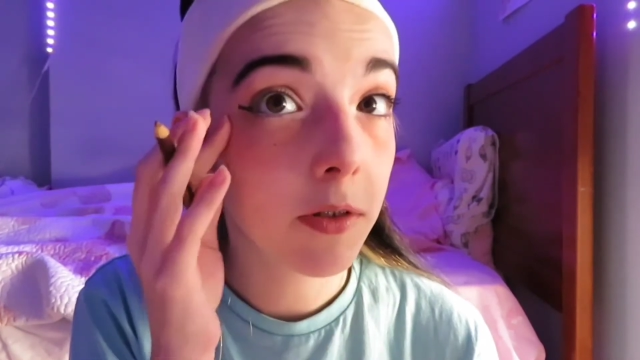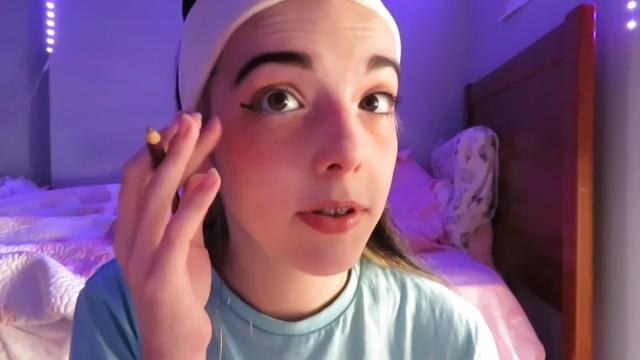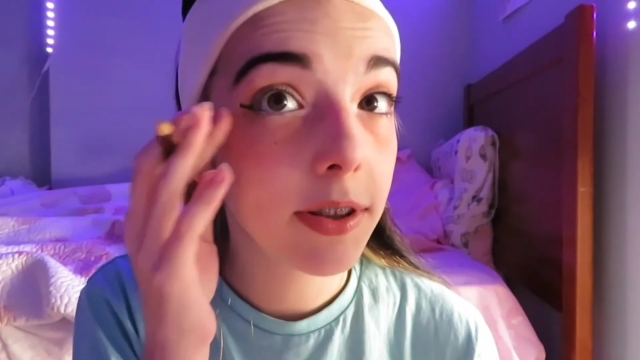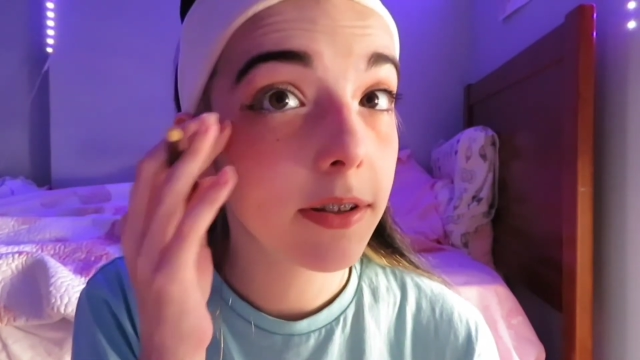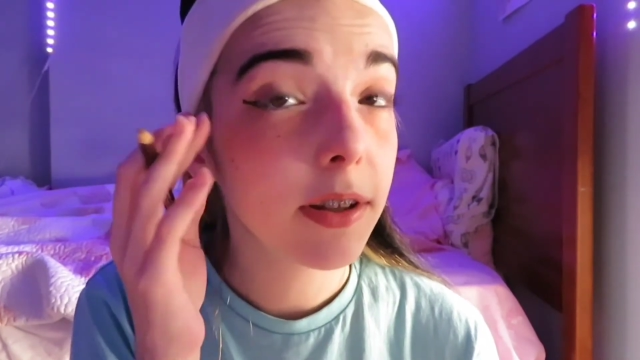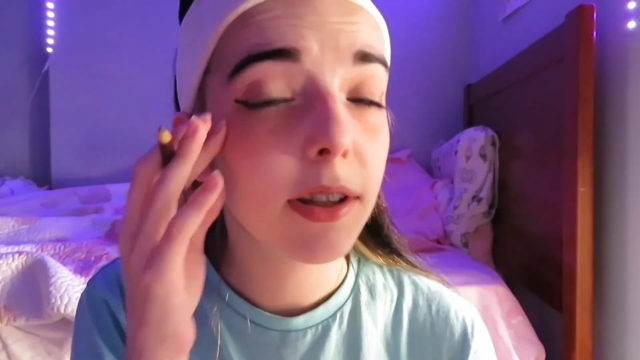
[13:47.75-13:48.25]

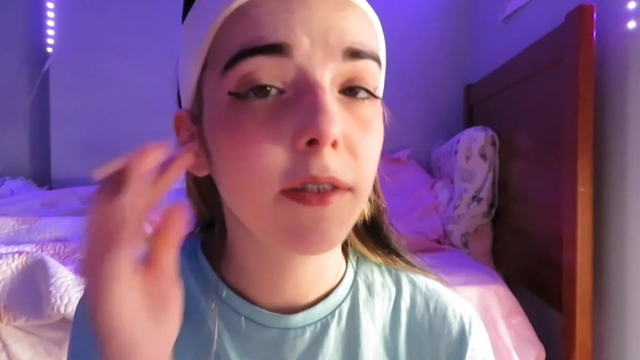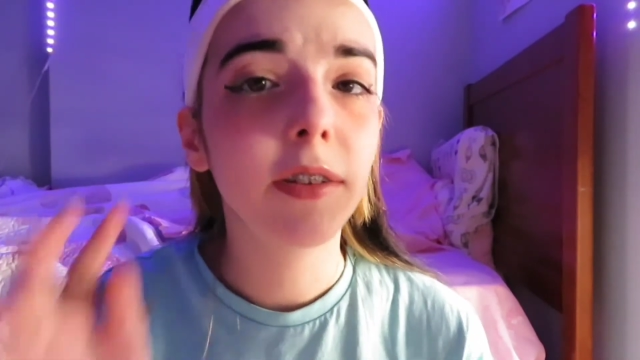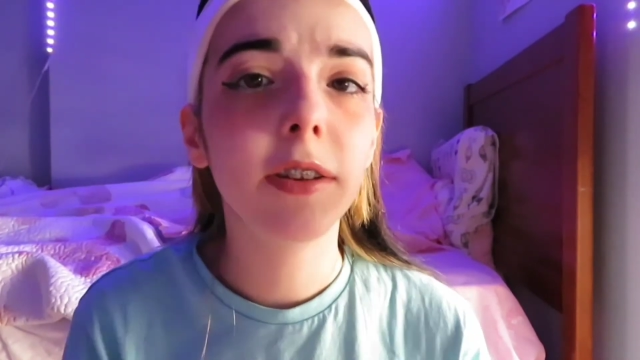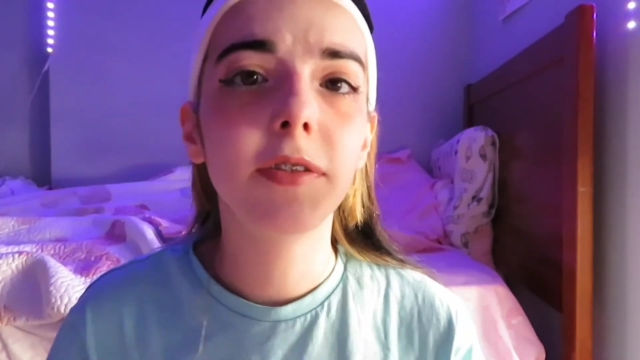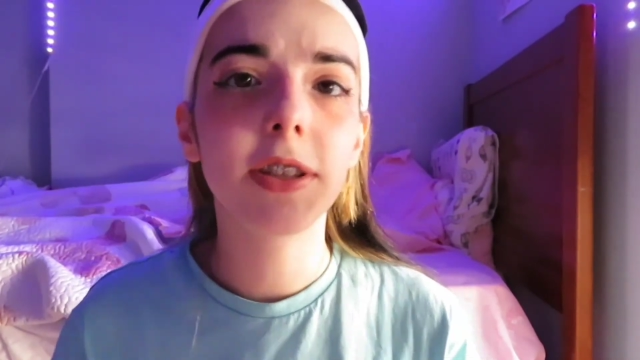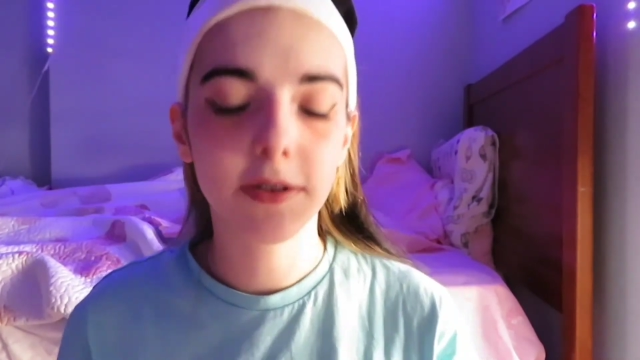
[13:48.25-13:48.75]
even
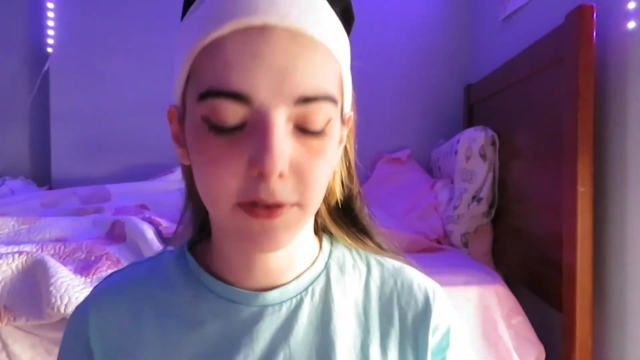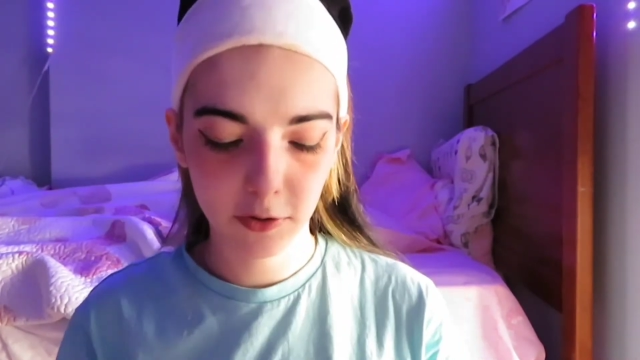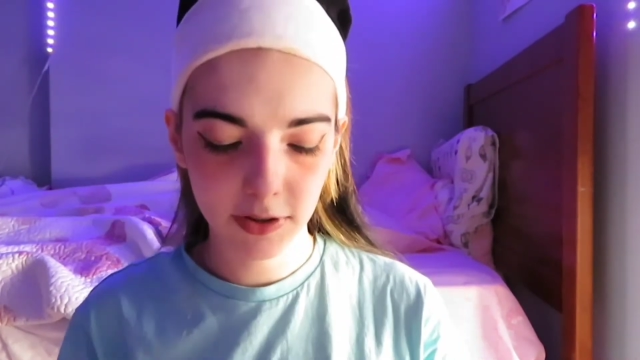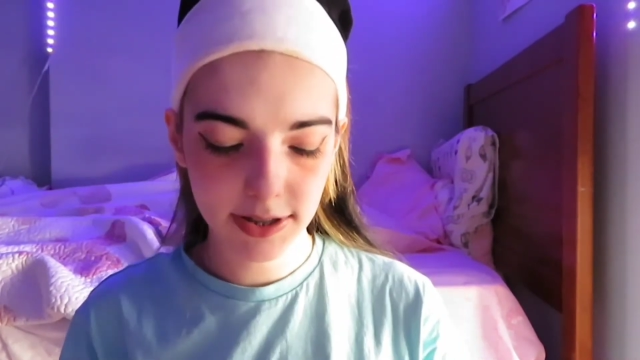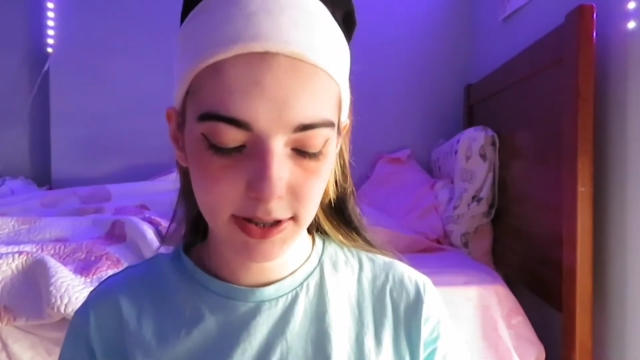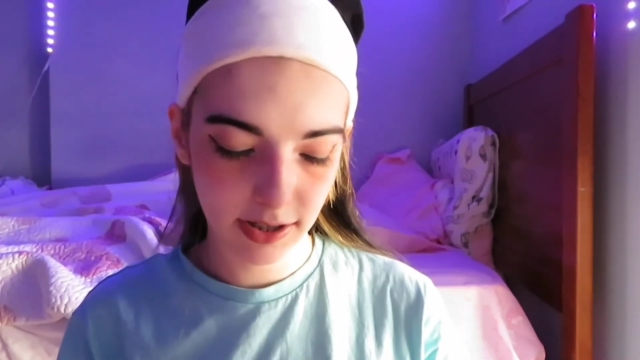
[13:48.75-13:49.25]
if this video
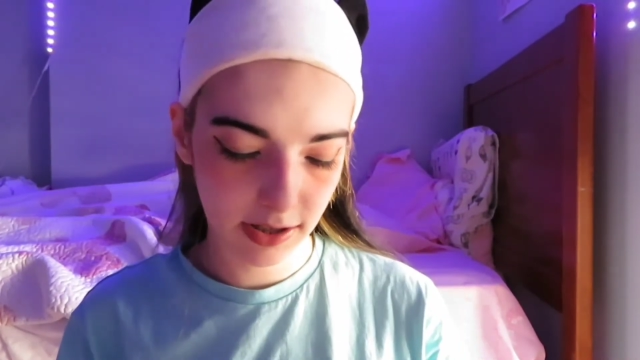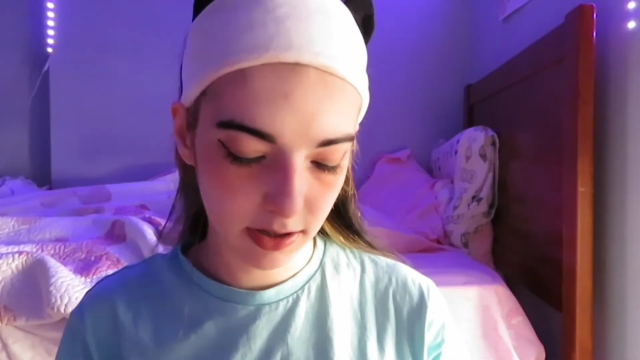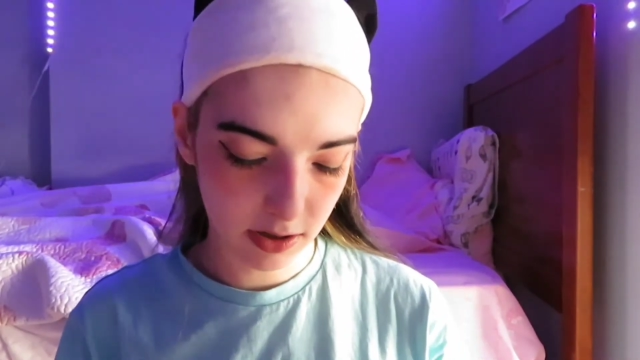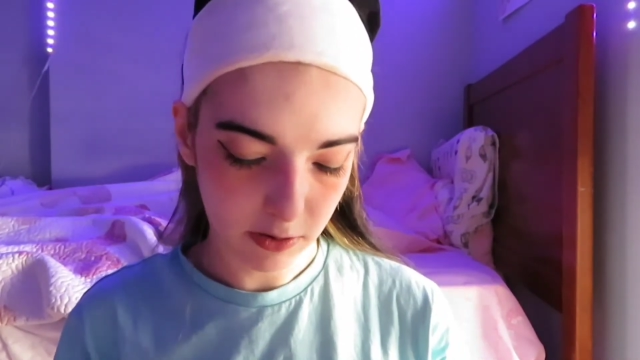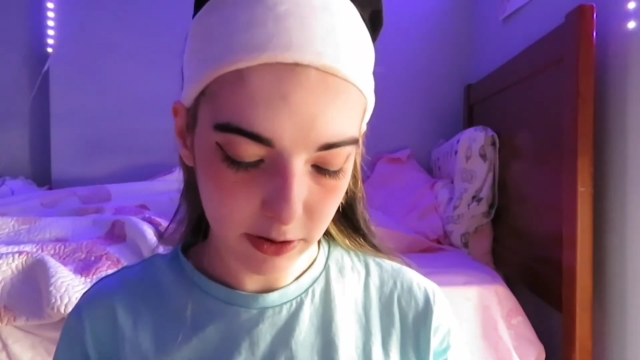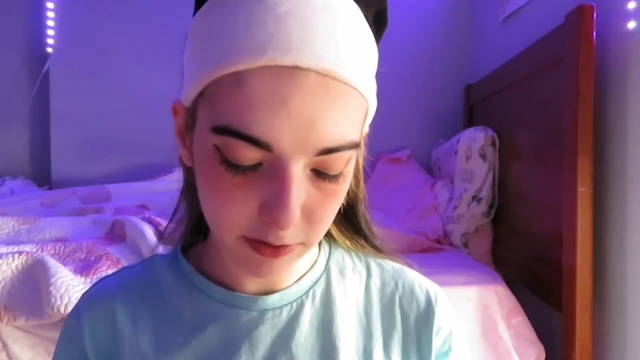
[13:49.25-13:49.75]
doesn't get
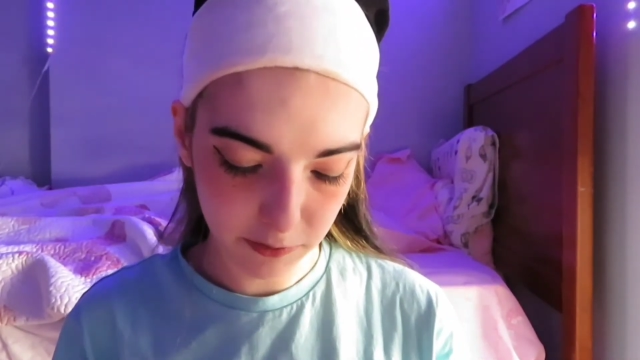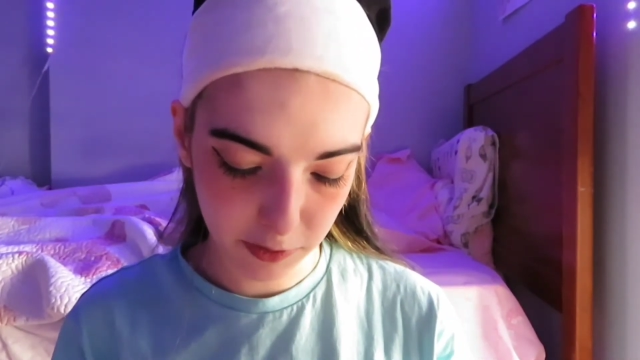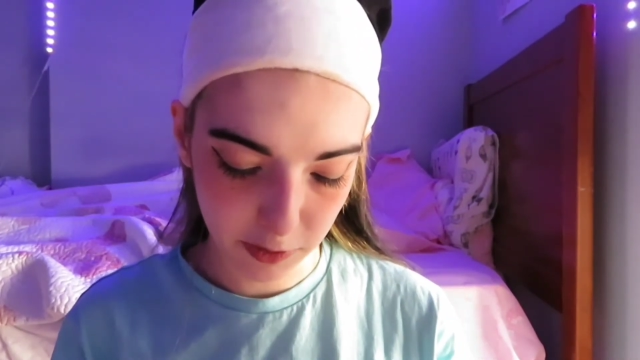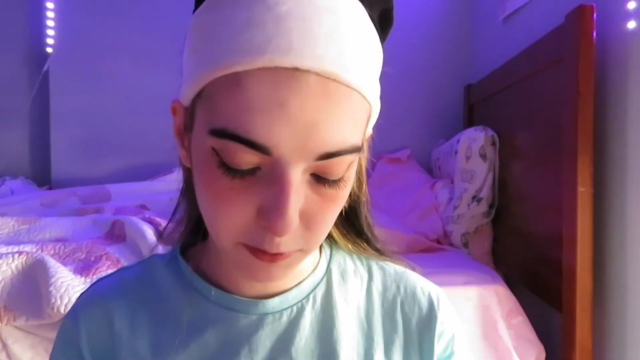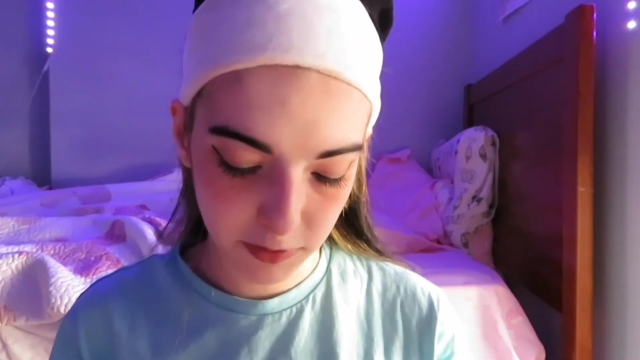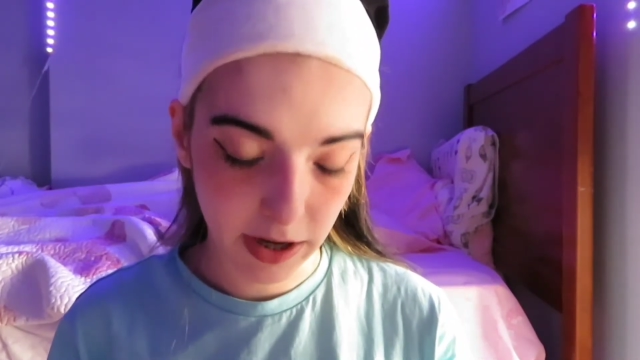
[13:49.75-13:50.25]
a lot of
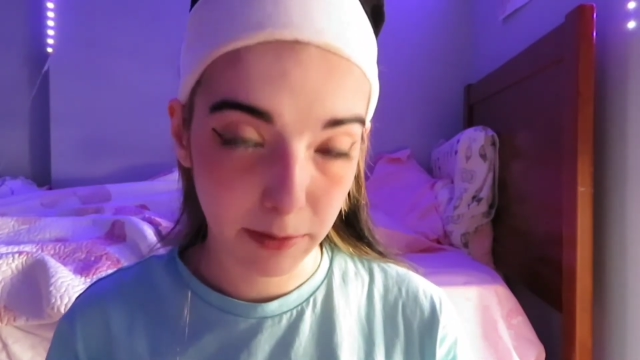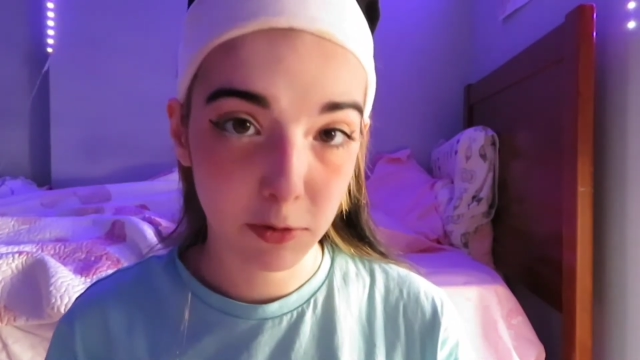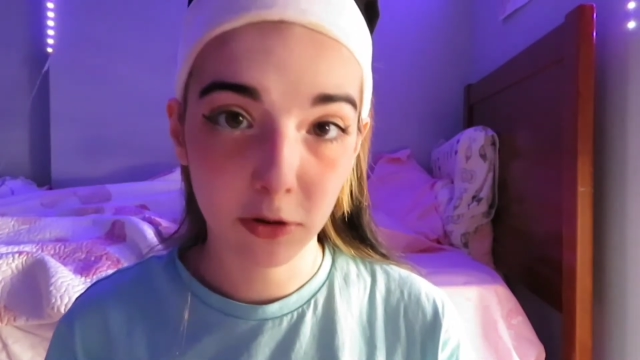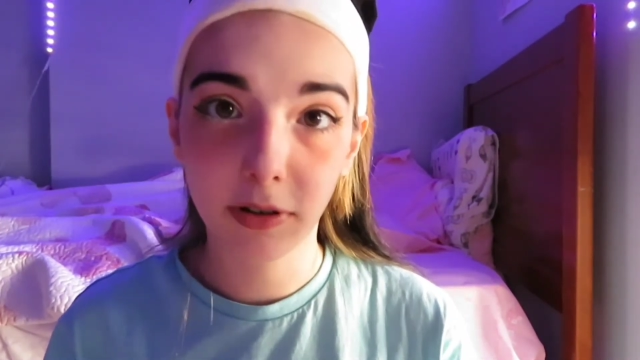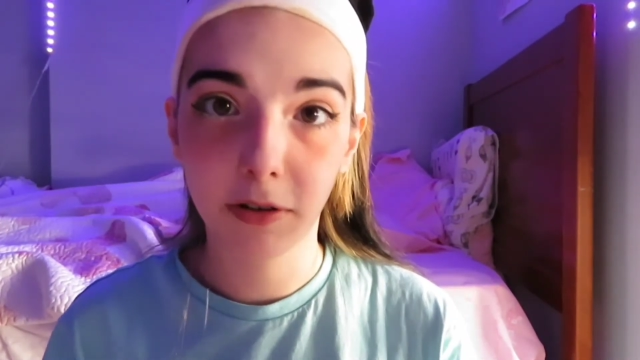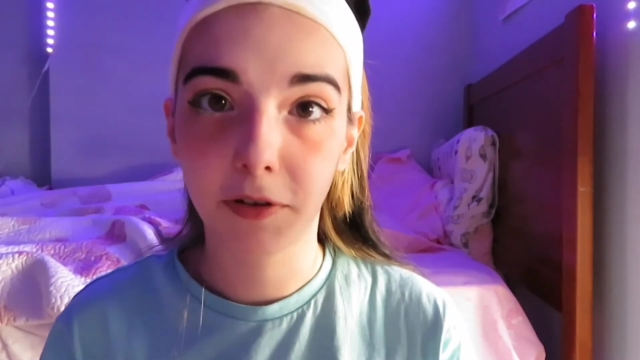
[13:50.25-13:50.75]
views, I'm
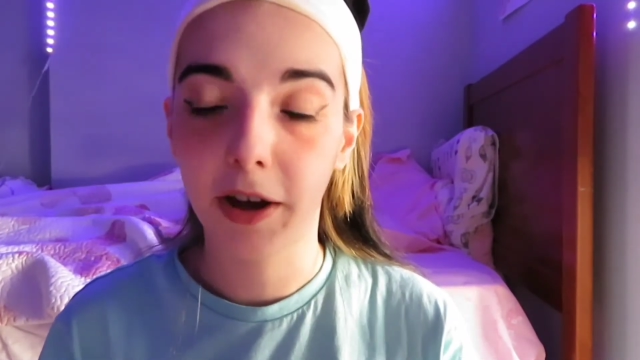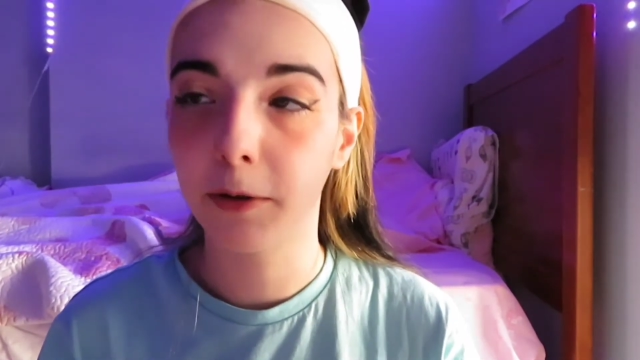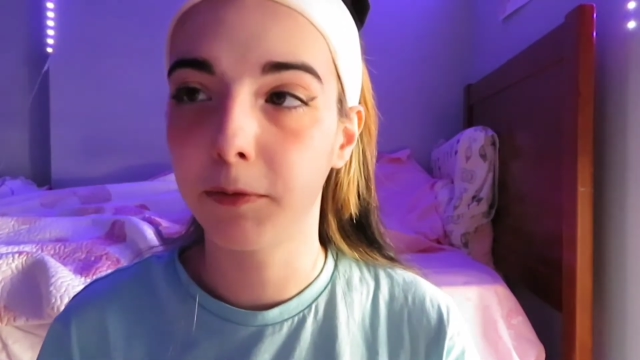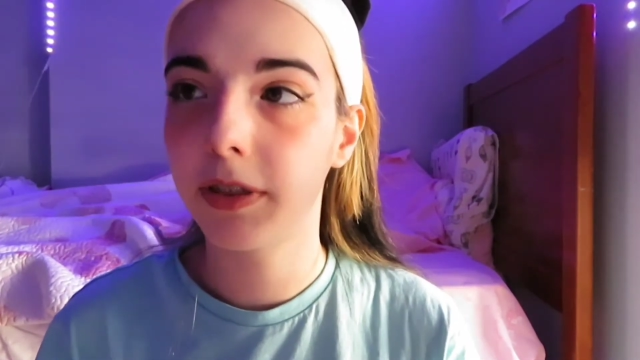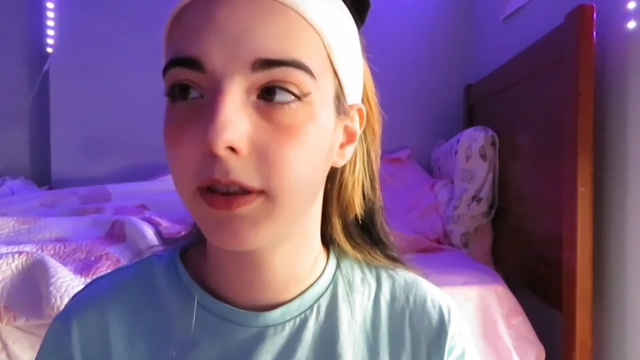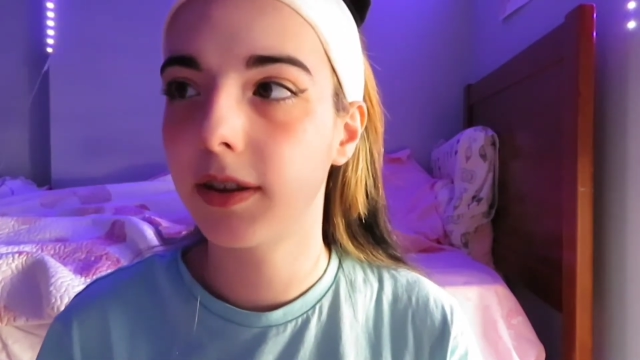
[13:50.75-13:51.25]
totally fine
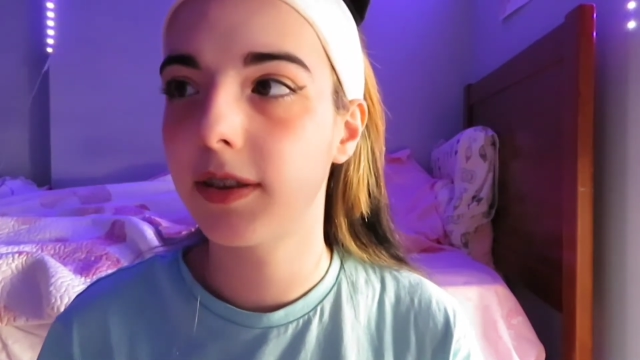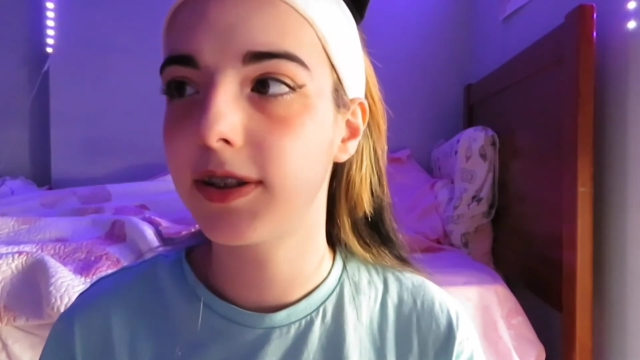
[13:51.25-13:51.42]
with it.